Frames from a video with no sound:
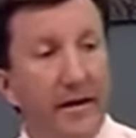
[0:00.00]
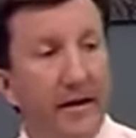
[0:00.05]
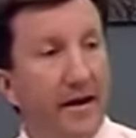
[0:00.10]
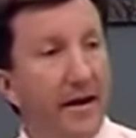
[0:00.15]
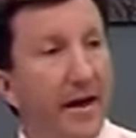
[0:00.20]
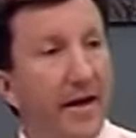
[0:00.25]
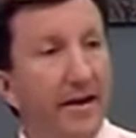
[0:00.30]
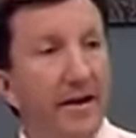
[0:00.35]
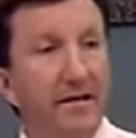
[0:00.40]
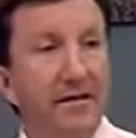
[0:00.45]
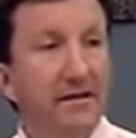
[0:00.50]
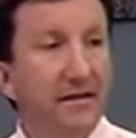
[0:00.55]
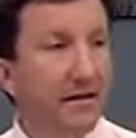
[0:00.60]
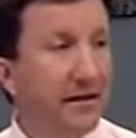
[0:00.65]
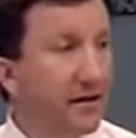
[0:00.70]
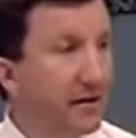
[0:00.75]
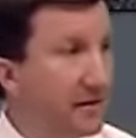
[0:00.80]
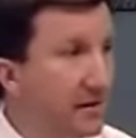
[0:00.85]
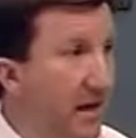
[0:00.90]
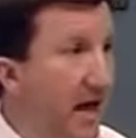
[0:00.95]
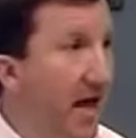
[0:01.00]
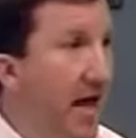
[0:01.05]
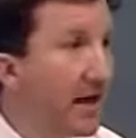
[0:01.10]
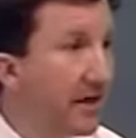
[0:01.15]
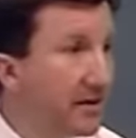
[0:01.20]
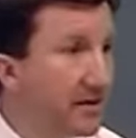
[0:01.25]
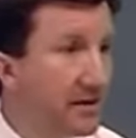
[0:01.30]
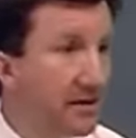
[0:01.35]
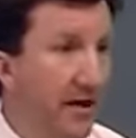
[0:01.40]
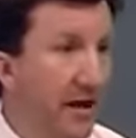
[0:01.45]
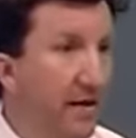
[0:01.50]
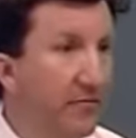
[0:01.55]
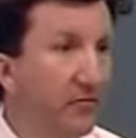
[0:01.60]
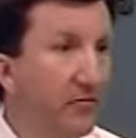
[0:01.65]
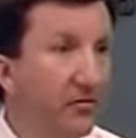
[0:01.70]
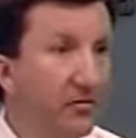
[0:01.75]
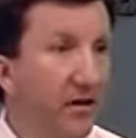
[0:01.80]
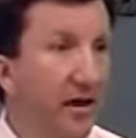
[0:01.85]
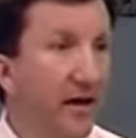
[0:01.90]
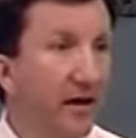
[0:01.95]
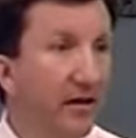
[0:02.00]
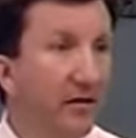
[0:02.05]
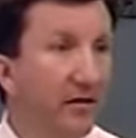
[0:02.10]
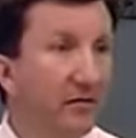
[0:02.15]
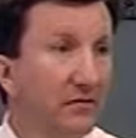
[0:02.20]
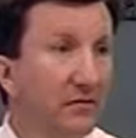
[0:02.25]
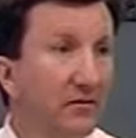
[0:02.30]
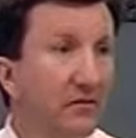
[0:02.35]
And it's the exact same thing